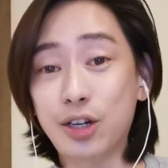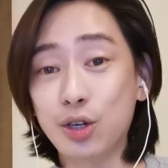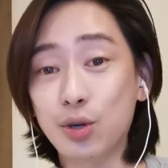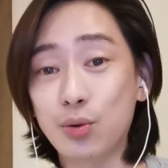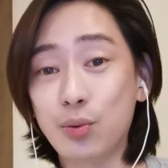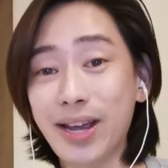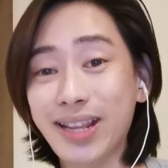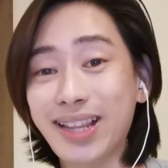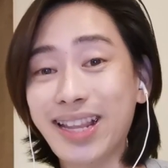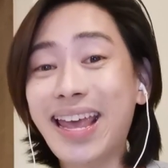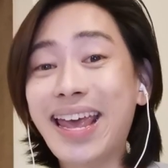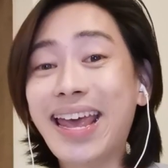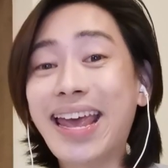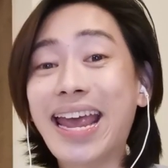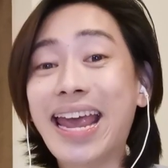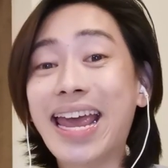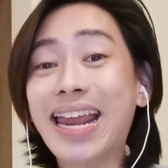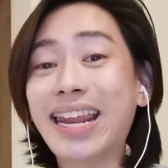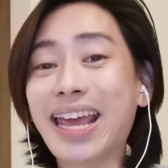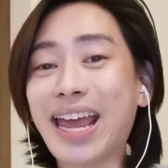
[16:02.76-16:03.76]
we do
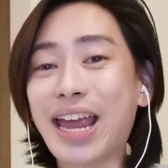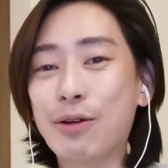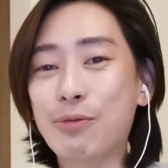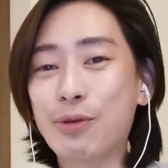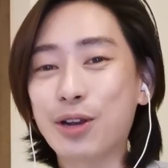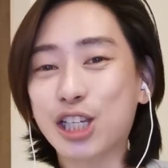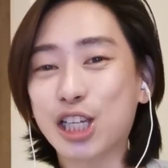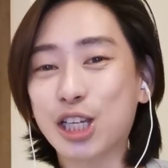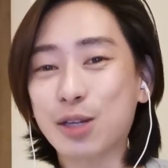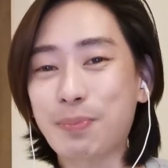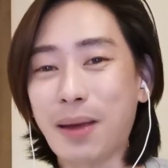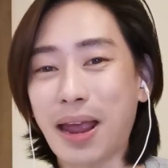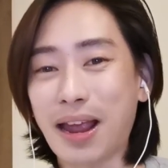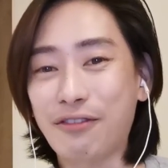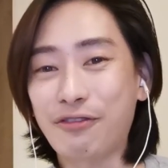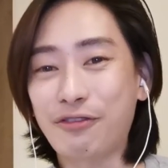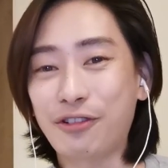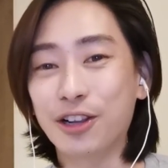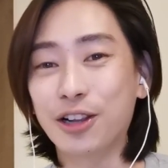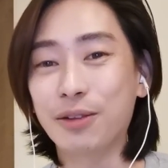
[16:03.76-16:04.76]
it in a
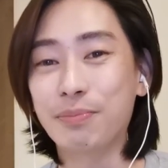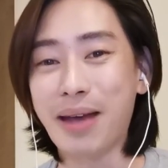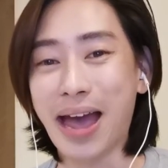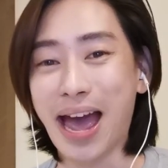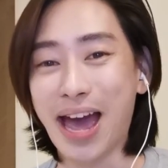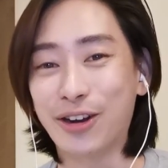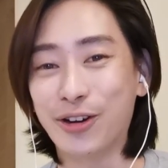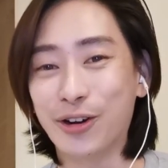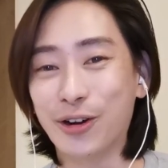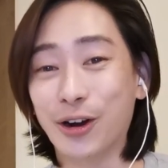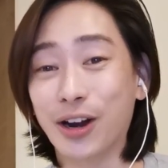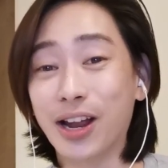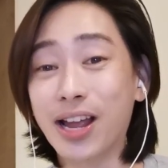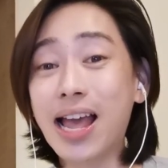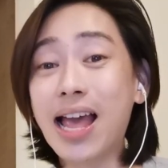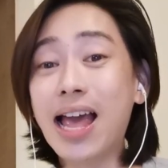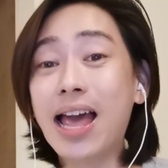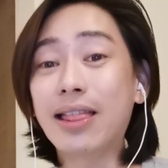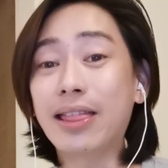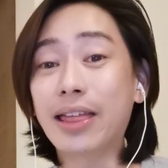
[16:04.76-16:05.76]
respectful
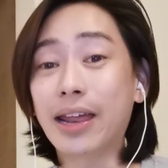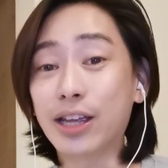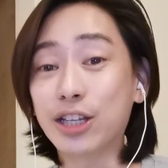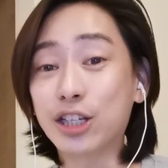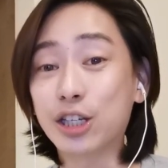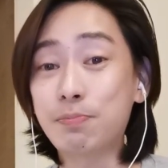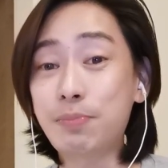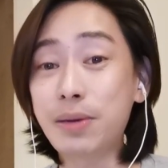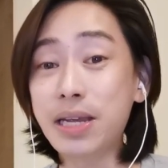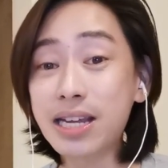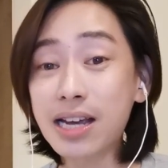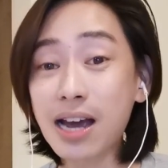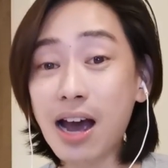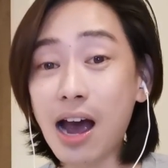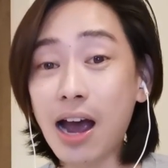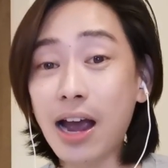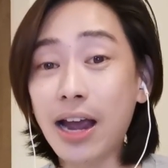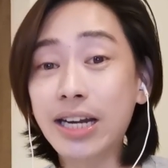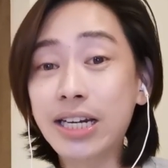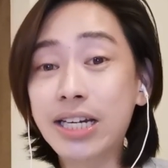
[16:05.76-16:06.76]
manner. Let us be
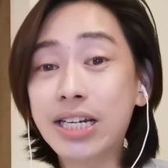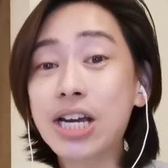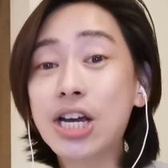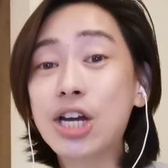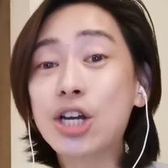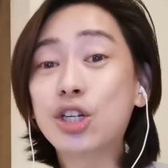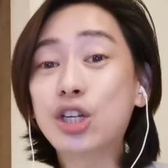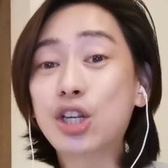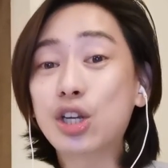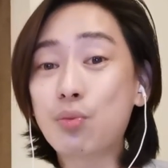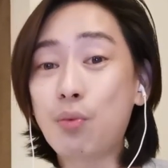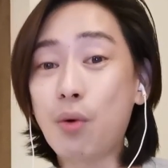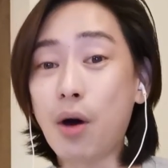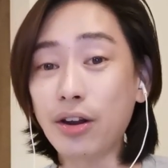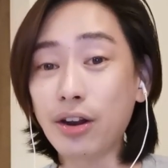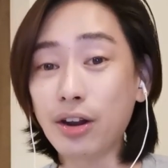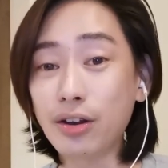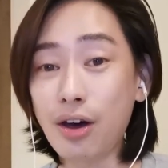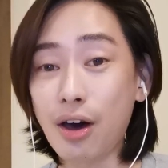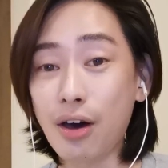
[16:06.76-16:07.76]
kind to
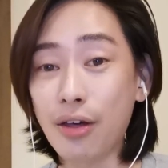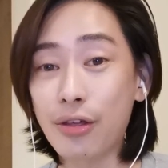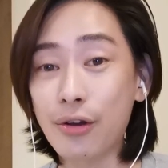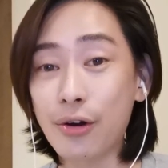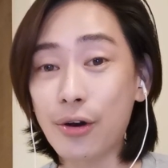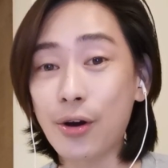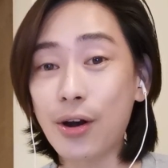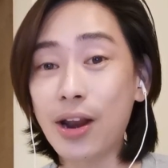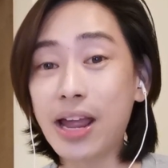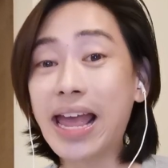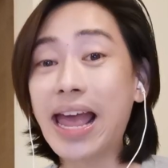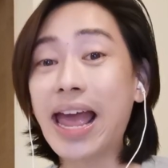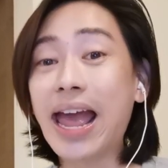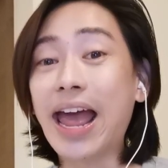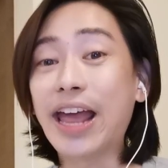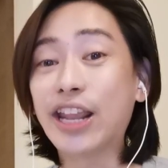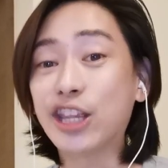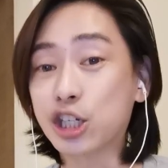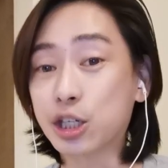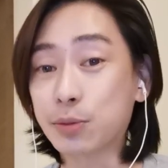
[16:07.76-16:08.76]
one another
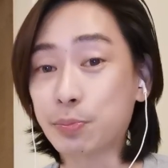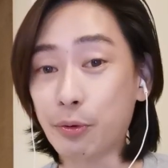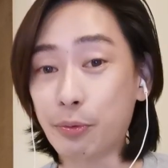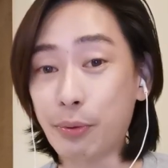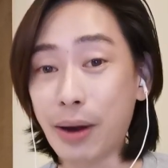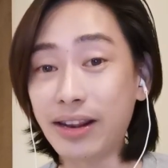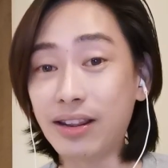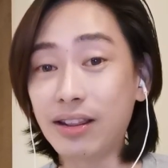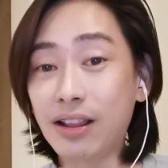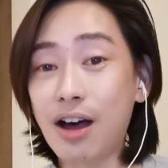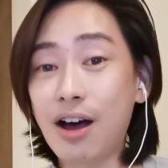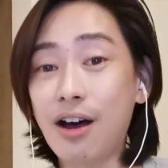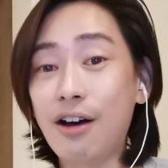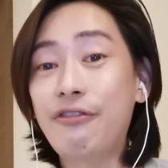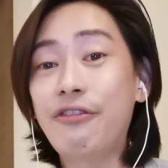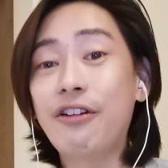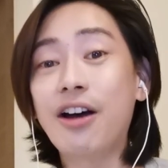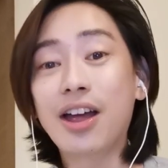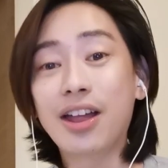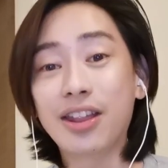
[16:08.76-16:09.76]
and spread
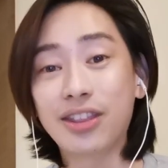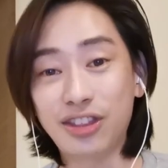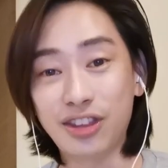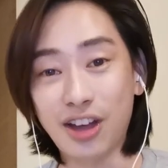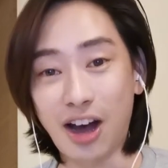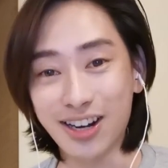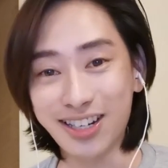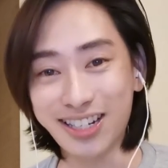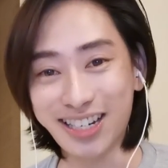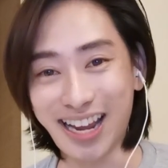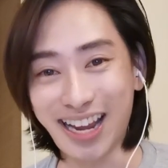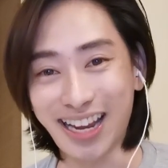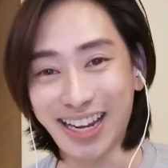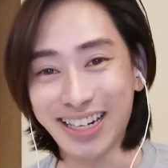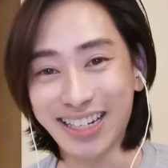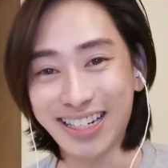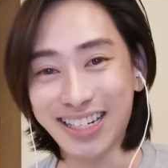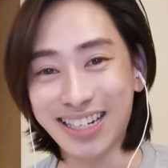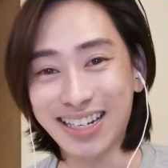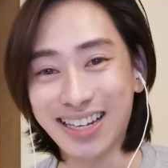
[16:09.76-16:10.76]
love, not
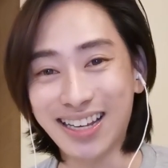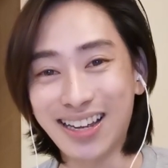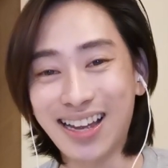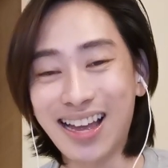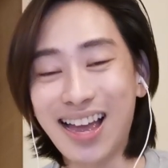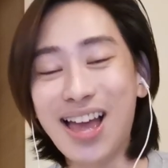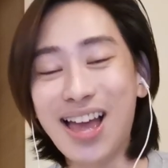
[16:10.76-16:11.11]
hate.